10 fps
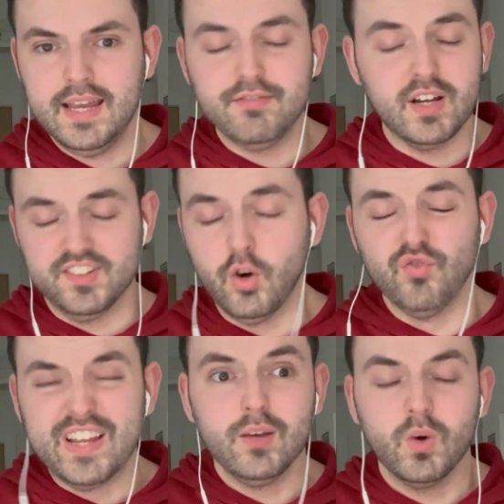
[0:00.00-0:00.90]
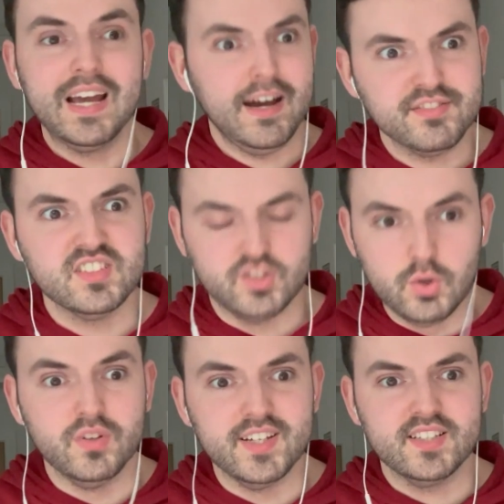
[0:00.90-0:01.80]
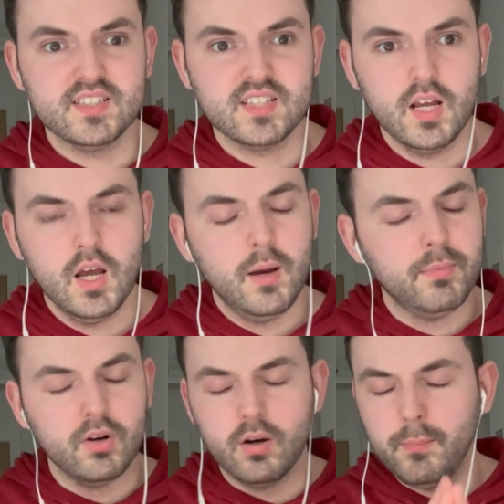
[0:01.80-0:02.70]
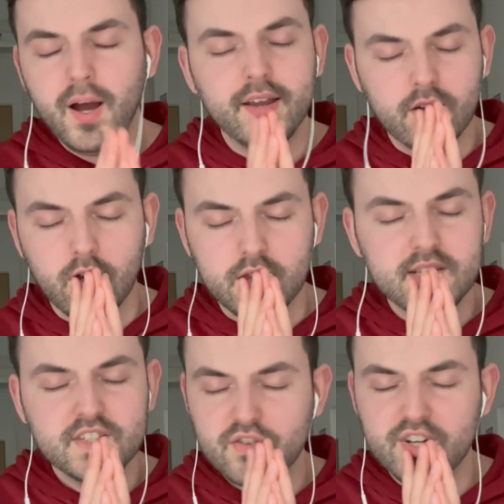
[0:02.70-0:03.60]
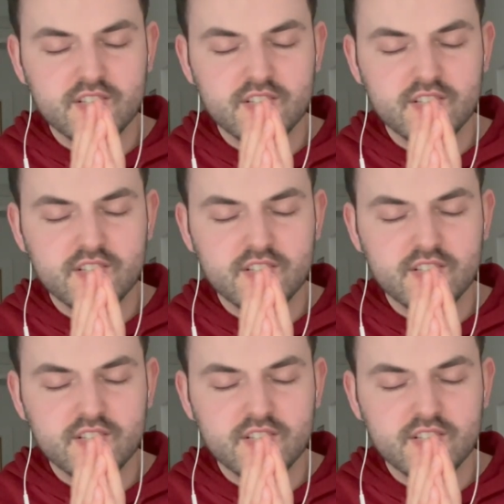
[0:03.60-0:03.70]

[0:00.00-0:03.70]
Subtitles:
even though I don't really want to have to do this. But my God, these three